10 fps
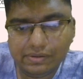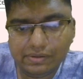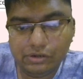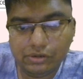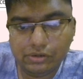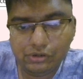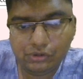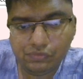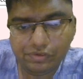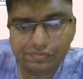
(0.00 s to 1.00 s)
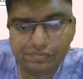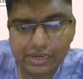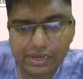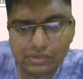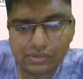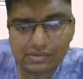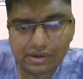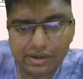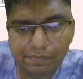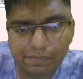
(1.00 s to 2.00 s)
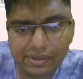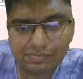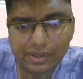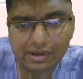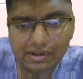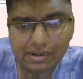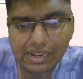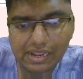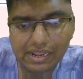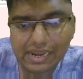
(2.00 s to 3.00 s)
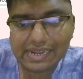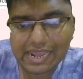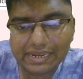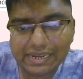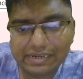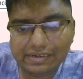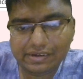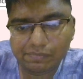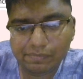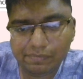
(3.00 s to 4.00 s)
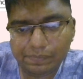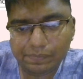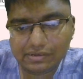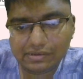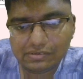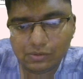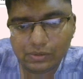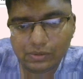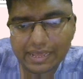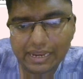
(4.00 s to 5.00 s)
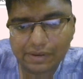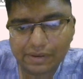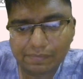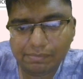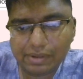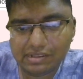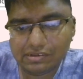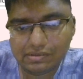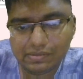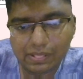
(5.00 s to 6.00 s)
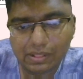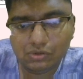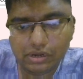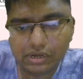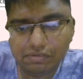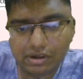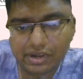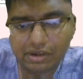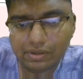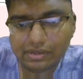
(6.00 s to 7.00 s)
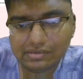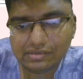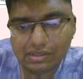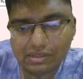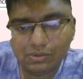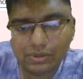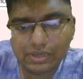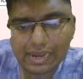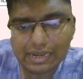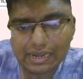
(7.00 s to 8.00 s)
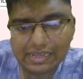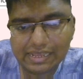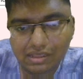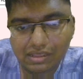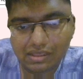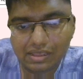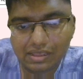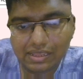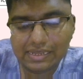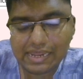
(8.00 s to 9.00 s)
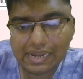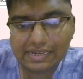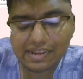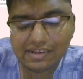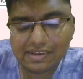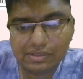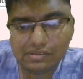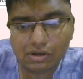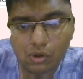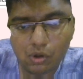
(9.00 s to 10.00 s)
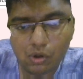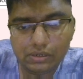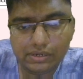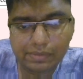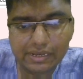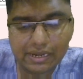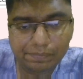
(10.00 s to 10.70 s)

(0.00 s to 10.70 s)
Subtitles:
250 to 600 base pair, direct terminal repeats. Okay, direct means same direction, not inverted ones. Okay, LTRs are there. LTRs means long terminal repeats.